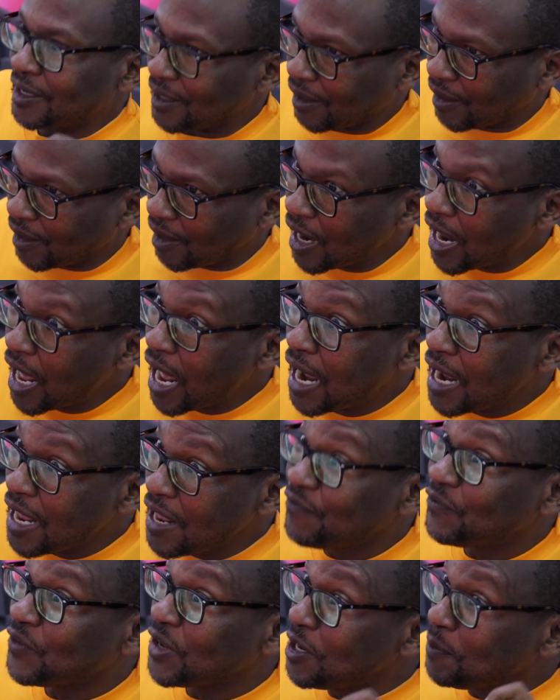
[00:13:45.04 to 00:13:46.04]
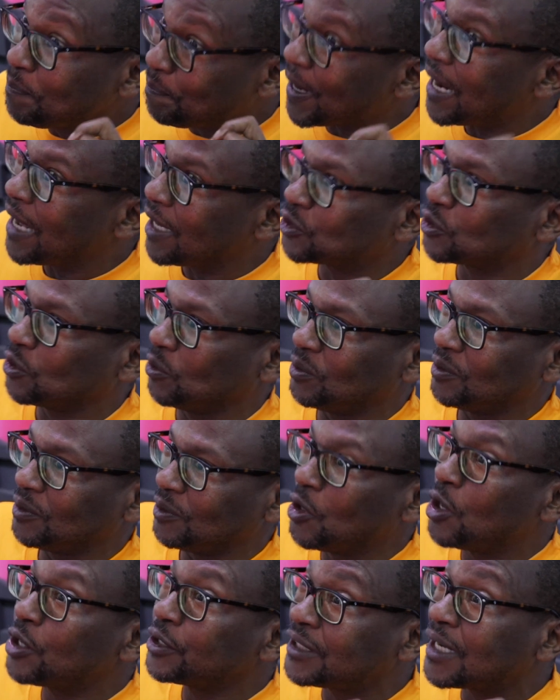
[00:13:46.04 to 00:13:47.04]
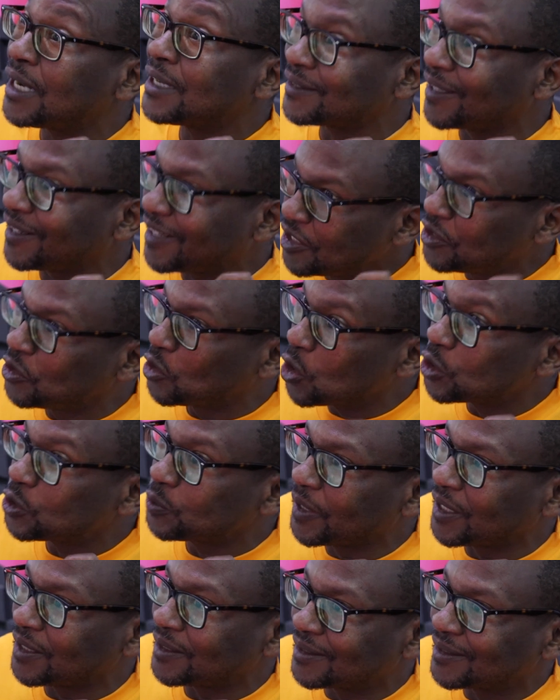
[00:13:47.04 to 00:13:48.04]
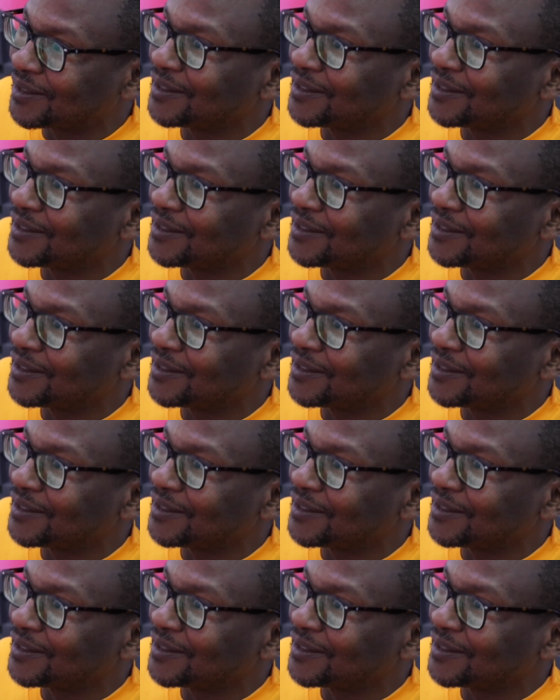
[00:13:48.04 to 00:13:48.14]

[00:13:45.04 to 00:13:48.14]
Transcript: Live in person, not just an endorsement.